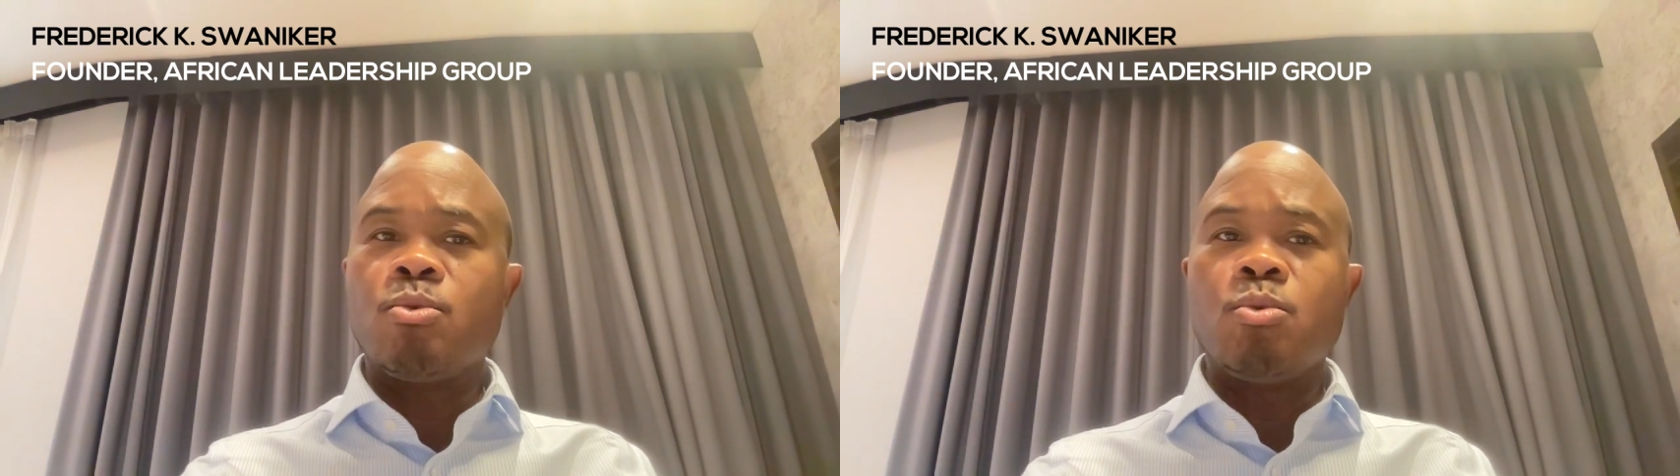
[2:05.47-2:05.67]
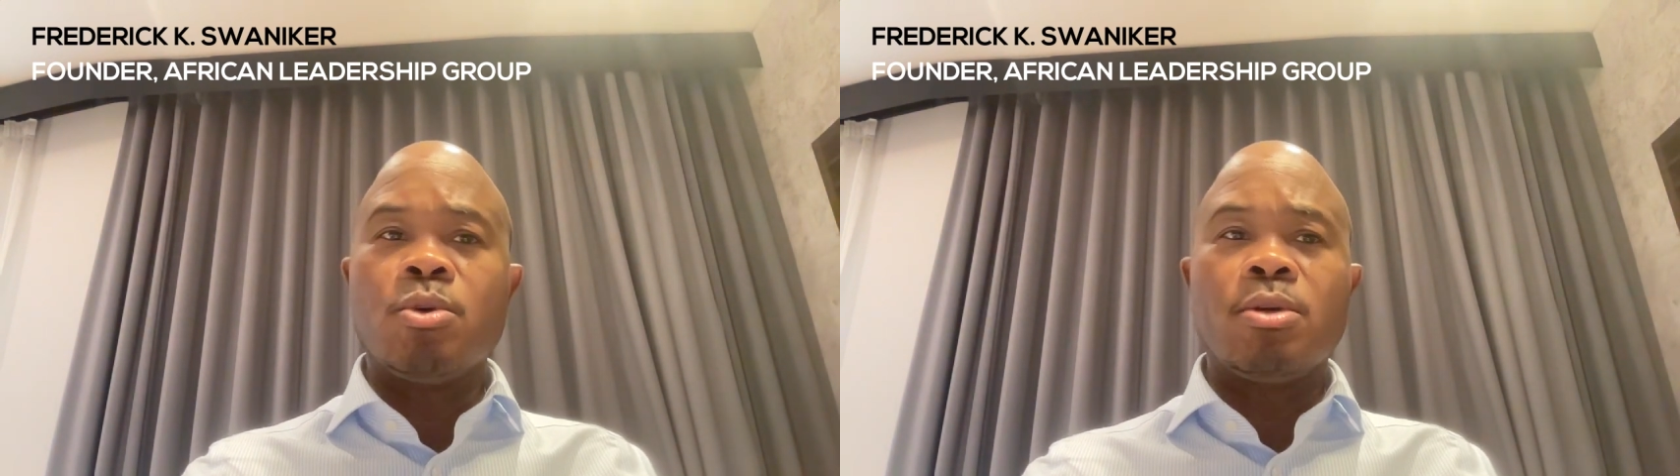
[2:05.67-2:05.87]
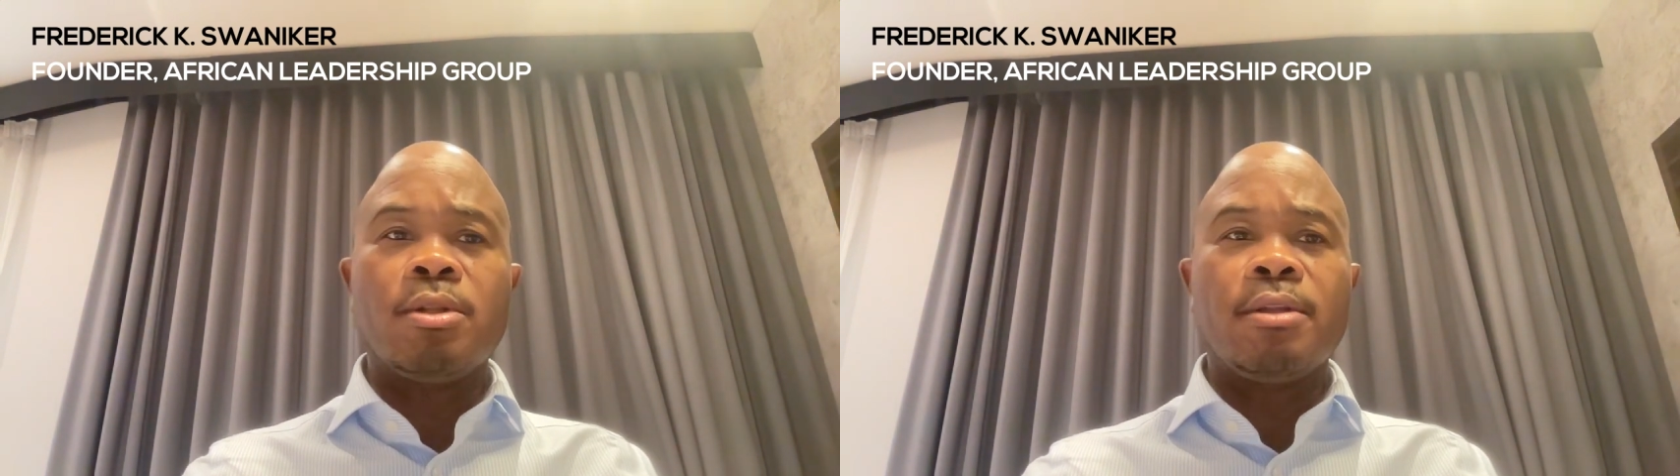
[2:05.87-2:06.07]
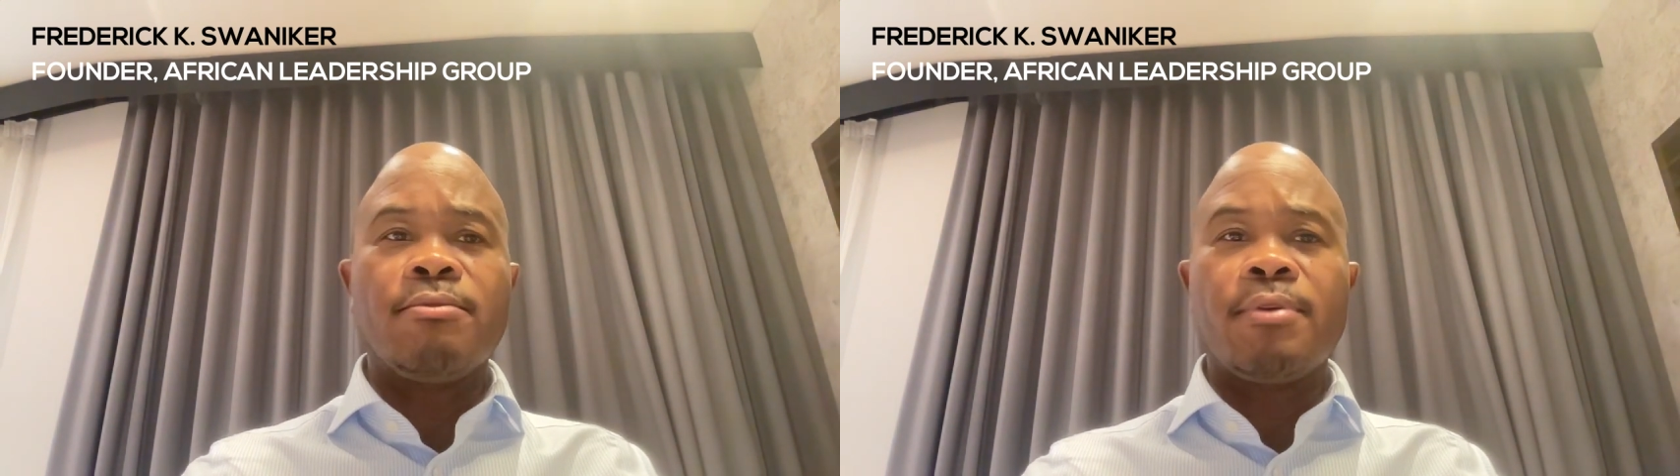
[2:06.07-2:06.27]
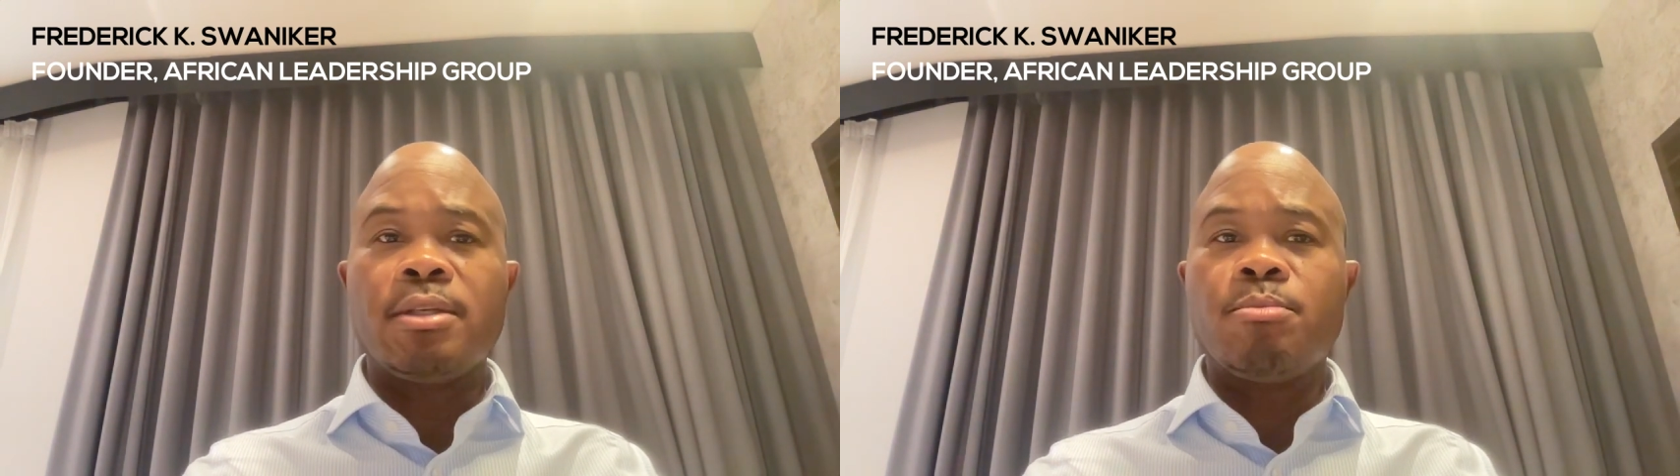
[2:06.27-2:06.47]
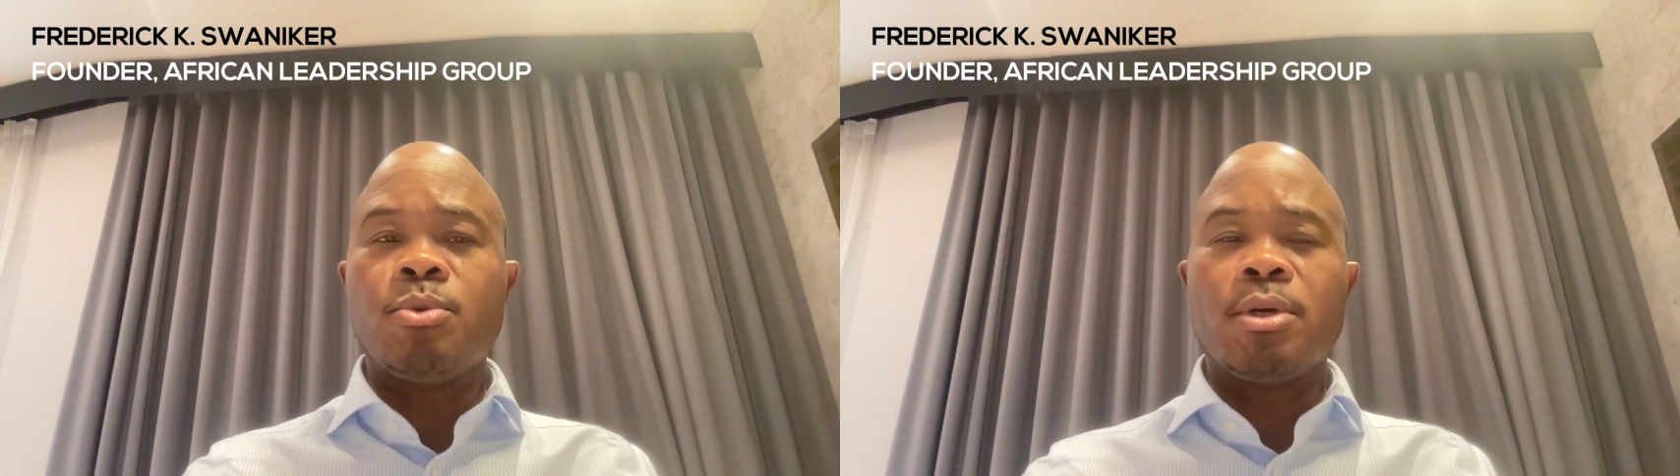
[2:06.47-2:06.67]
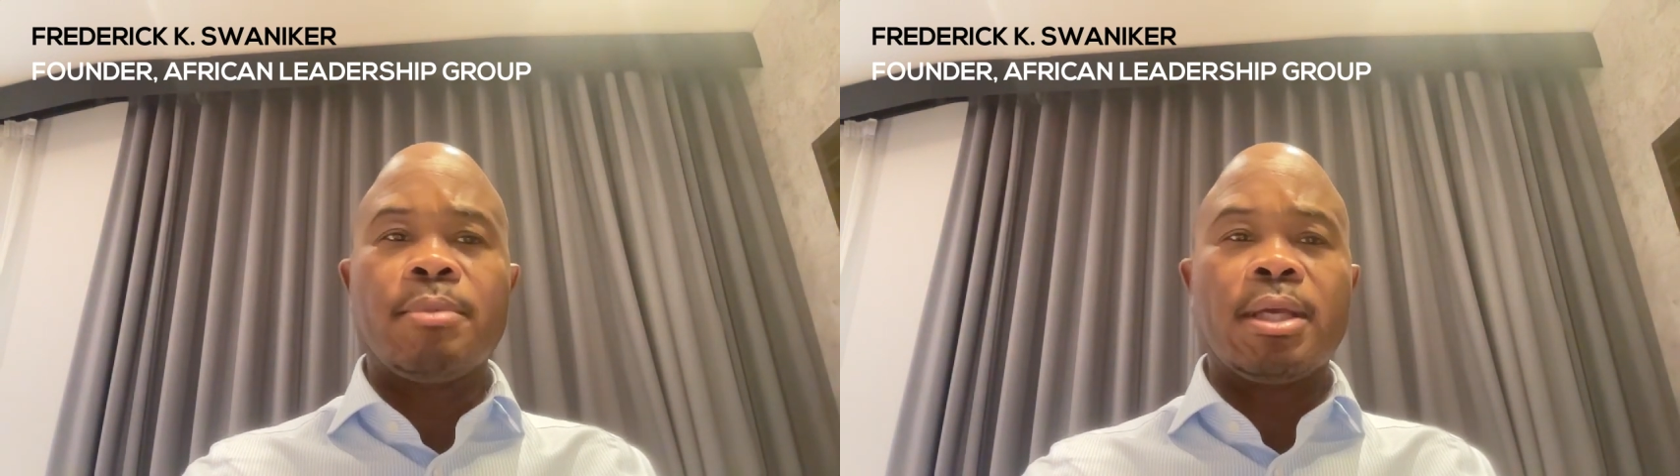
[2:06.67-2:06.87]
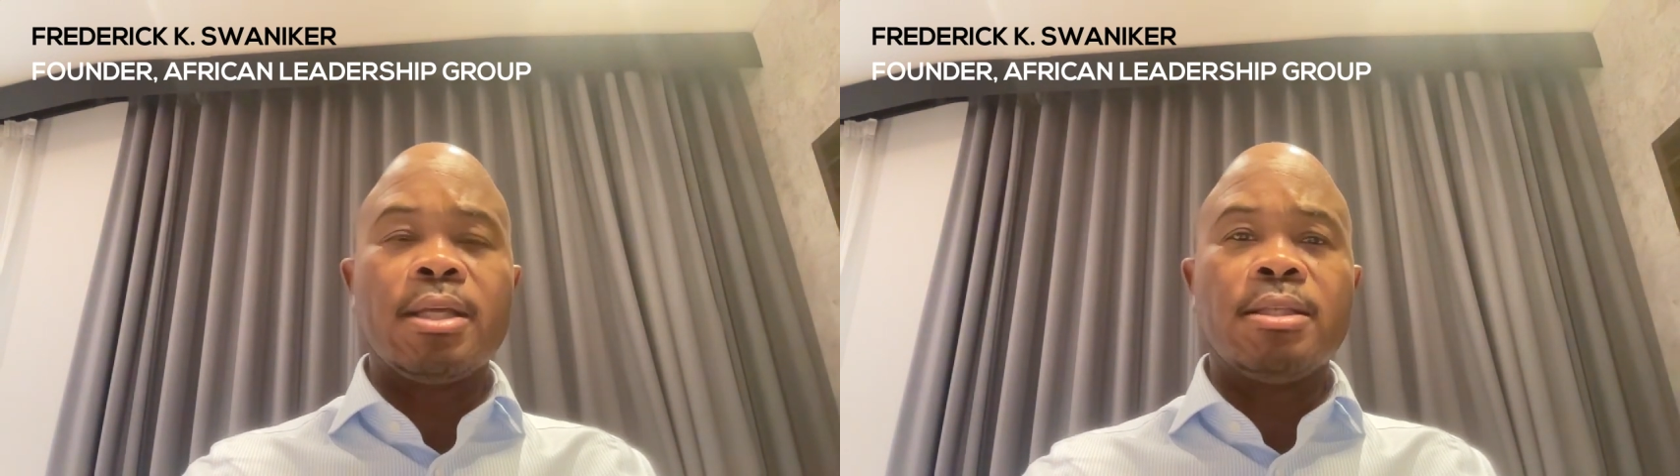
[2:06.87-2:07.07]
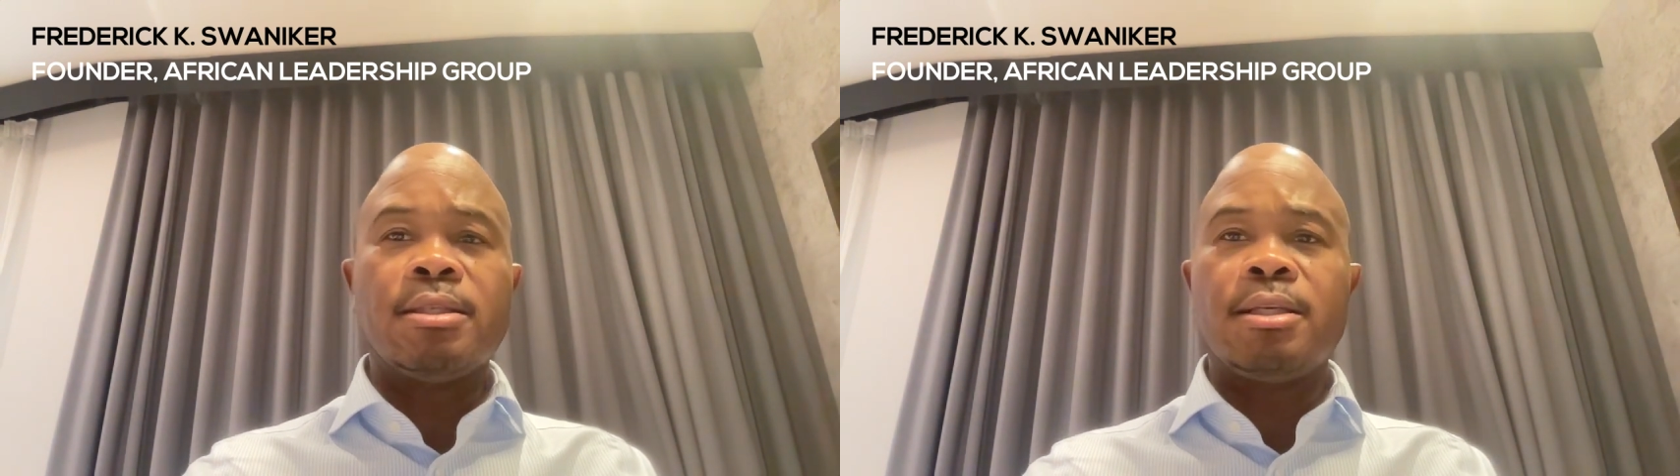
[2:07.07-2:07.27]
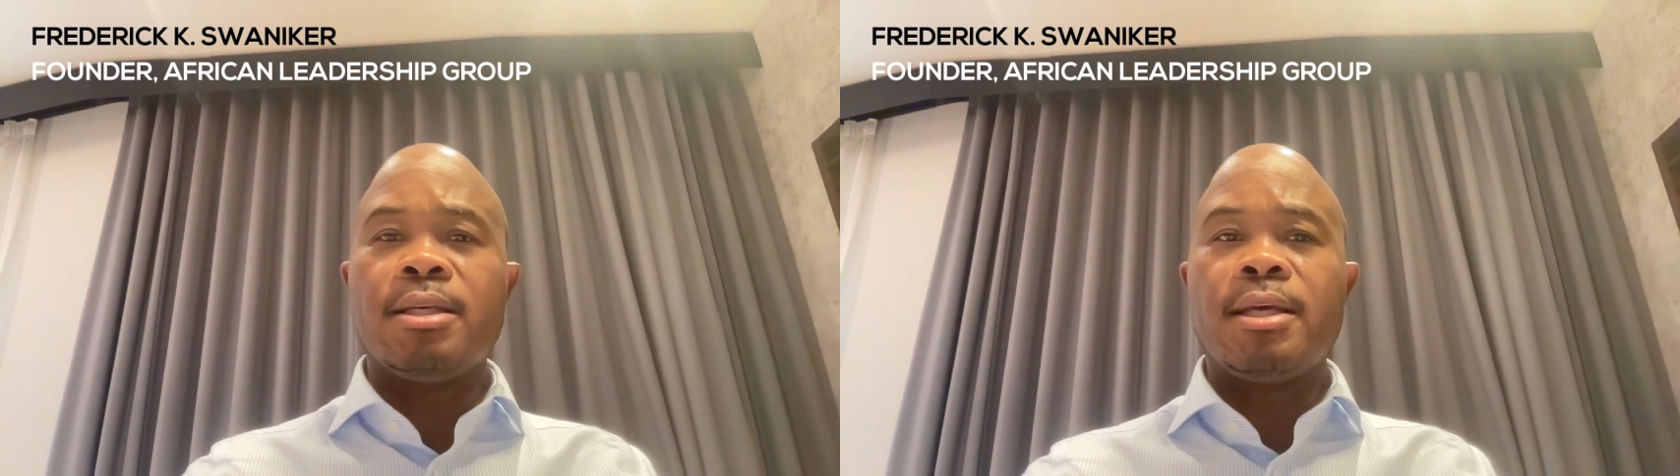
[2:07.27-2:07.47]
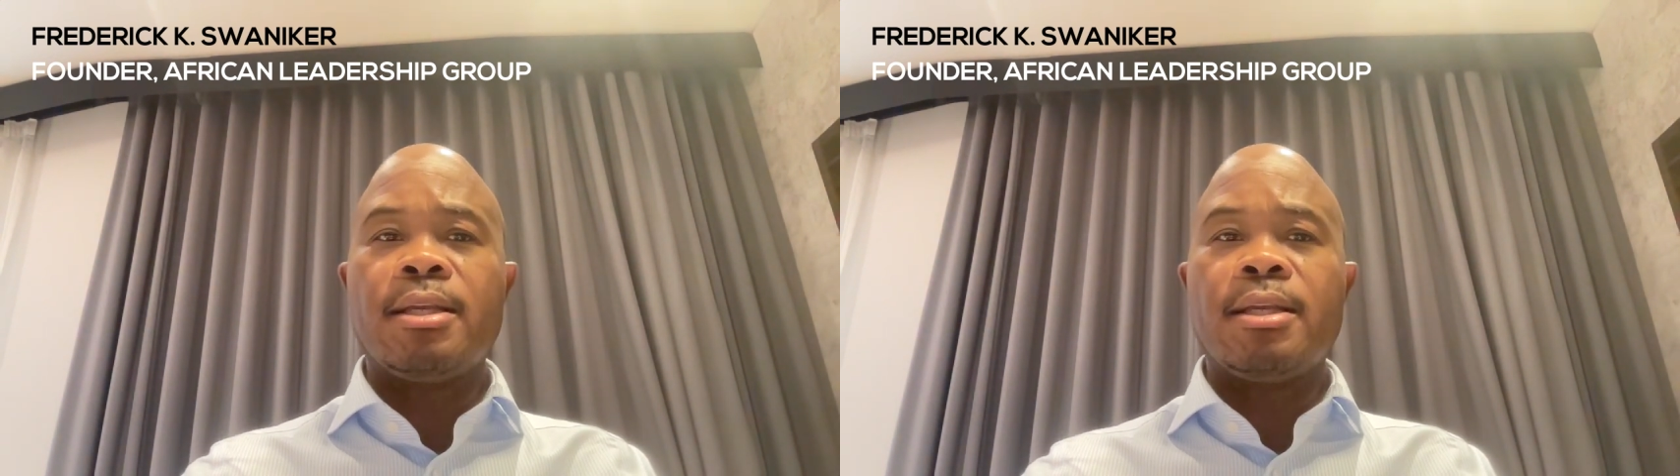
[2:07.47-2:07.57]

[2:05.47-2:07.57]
Google and Facebook and McKinsey,